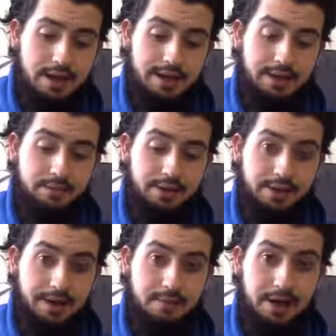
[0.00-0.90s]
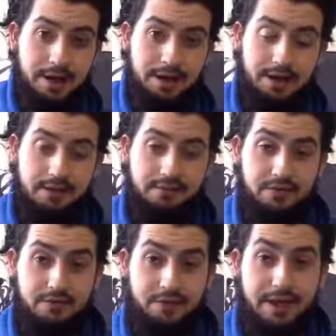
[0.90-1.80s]
When I came back
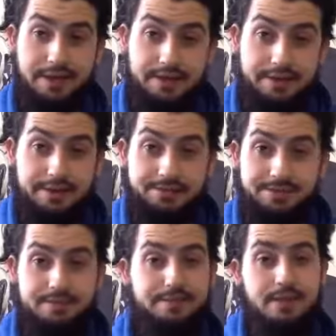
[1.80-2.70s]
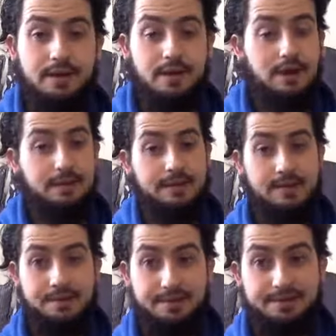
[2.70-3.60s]
from Uganda, I
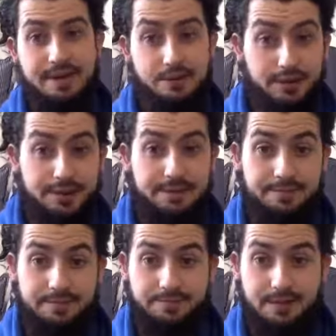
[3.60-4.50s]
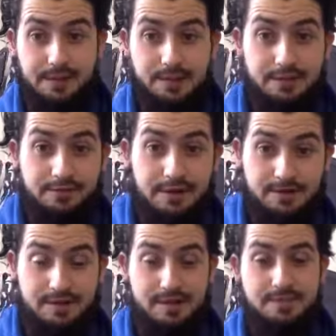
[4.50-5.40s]
started my final year at
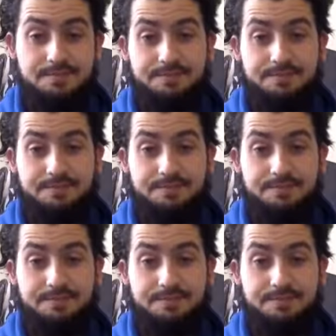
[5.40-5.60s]
university.